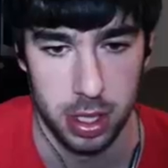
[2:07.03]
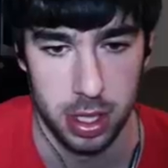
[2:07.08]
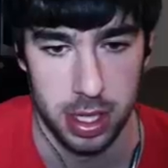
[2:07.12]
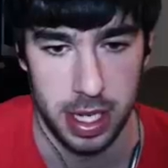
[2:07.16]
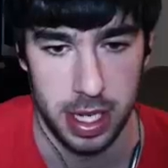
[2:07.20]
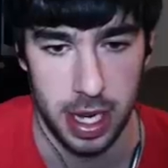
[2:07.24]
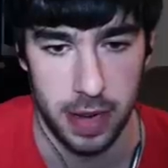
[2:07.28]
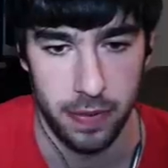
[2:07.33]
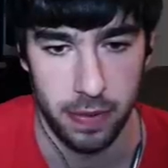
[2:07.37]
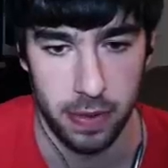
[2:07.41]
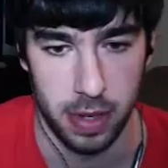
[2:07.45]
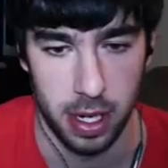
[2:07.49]

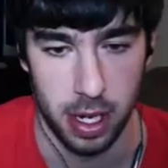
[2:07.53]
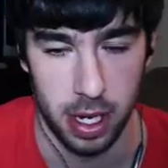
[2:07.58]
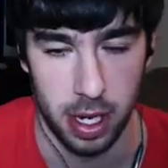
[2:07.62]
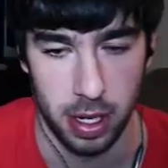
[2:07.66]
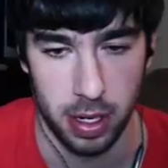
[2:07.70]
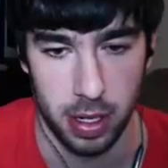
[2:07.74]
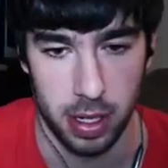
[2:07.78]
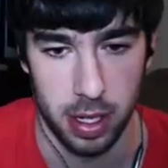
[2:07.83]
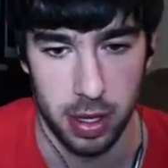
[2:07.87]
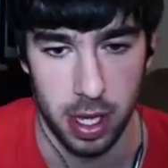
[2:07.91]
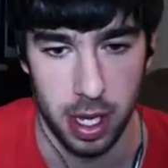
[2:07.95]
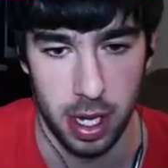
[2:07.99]
Definitely not
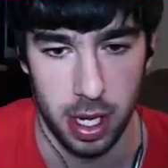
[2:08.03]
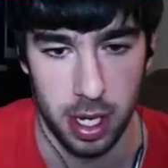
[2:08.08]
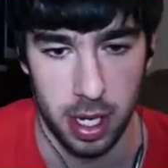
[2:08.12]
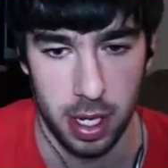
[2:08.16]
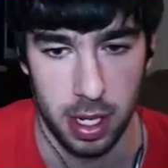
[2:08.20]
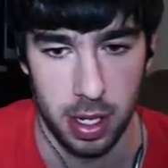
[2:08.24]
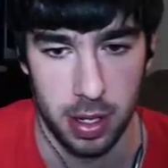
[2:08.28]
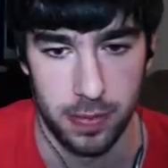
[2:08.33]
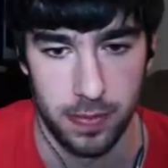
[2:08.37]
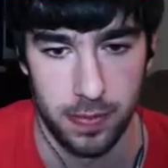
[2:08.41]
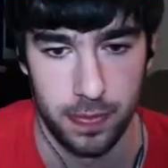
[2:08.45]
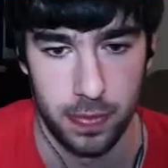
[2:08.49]
a good
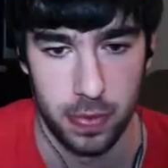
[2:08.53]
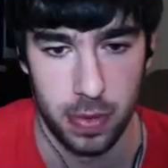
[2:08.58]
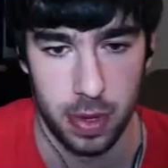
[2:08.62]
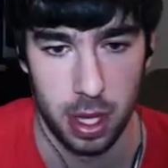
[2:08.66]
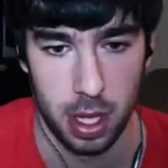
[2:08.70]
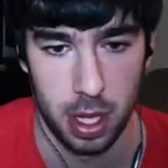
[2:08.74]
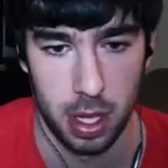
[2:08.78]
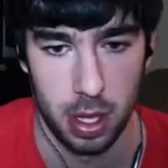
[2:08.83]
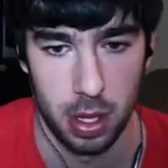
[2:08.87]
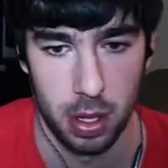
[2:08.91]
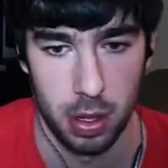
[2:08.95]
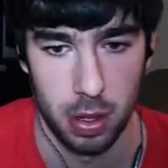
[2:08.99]
thing. Ah,
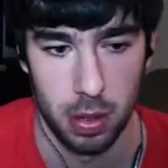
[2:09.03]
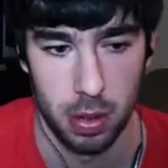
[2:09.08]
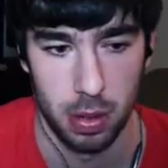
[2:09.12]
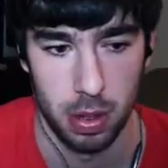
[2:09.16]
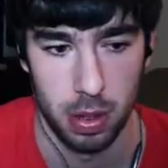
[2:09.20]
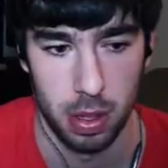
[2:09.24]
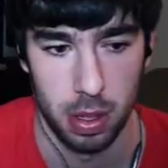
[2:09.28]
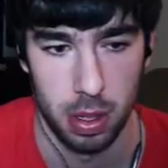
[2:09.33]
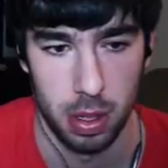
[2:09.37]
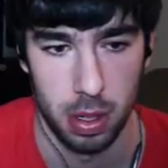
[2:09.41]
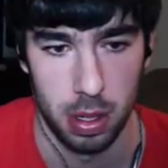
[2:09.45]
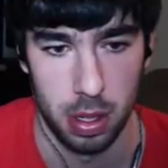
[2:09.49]
every
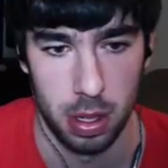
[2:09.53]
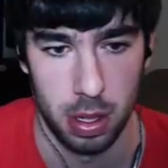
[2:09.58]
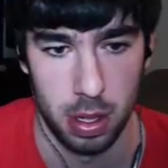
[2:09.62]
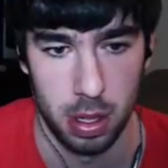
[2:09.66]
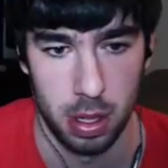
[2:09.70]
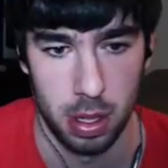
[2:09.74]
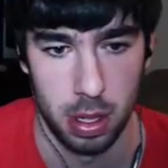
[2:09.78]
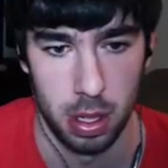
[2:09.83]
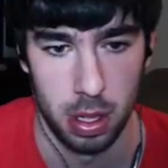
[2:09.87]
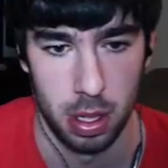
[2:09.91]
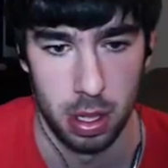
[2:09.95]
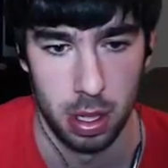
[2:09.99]
scratch upon
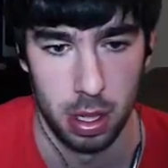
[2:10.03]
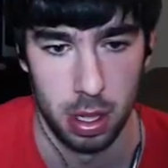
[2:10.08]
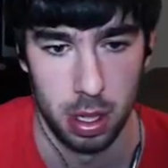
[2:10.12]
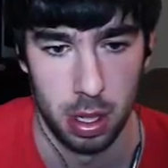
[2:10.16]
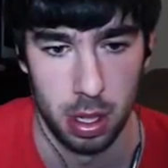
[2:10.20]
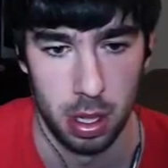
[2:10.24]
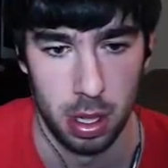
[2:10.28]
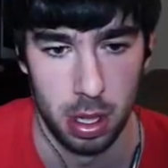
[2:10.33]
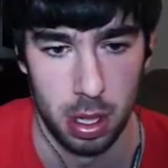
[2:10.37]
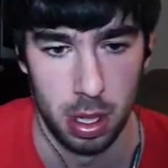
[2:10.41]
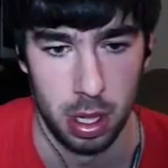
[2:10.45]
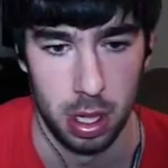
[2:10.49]
me will
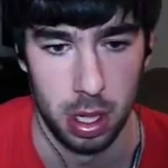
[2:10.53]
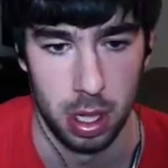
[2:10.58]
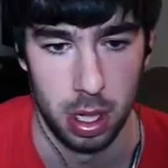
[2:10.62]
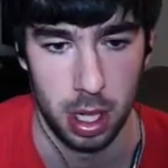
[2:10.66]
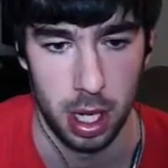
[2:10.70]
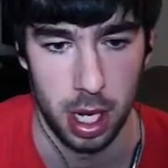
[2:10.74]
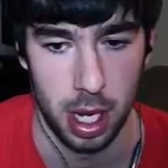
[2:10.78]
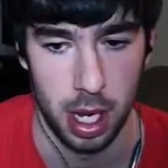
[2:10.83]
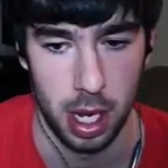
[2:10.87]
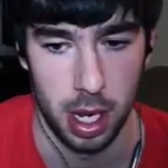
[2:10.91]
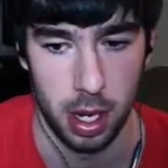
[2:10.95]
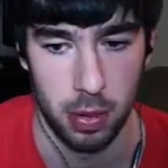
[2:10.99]
be met
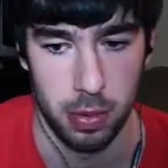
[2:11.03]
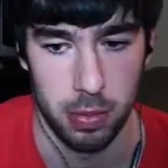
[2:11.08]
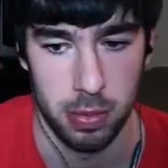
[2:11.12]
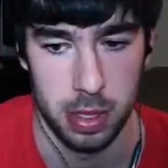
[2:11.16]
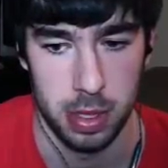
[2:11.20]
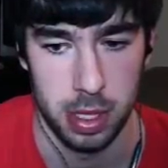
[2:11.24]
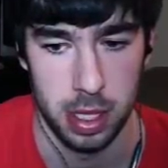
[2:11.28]
upon you a